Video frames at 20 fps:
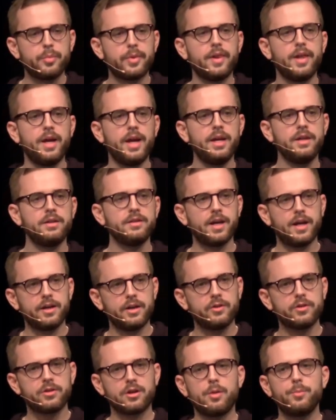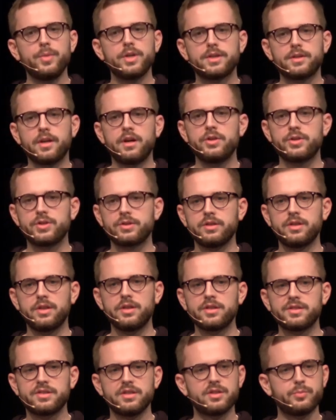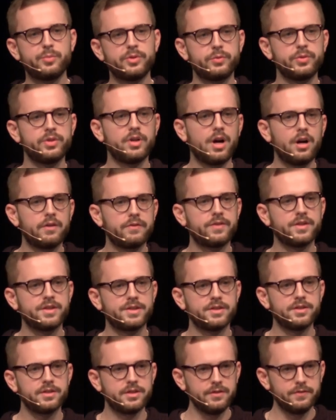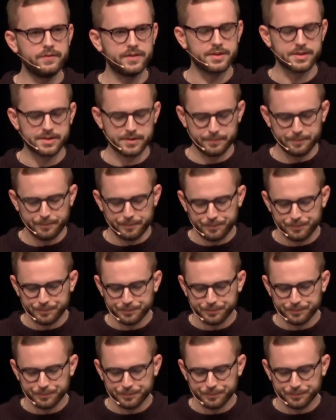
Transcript: play in that economic tension that exists between offense and defense.